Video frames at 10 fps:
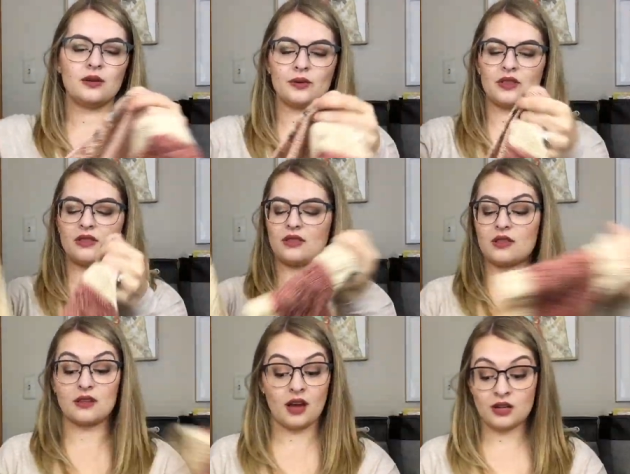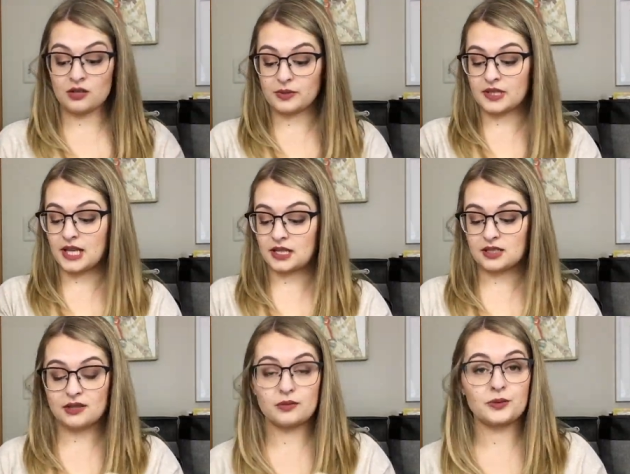with the 100%
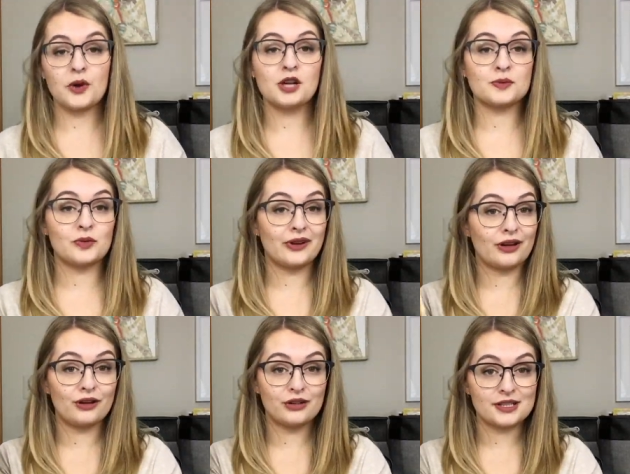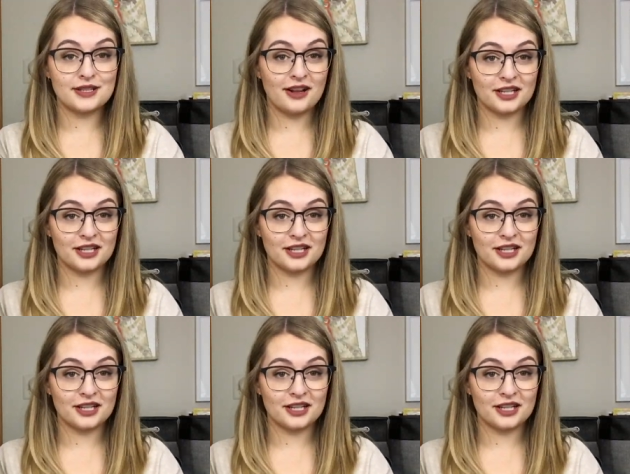superwash merino is not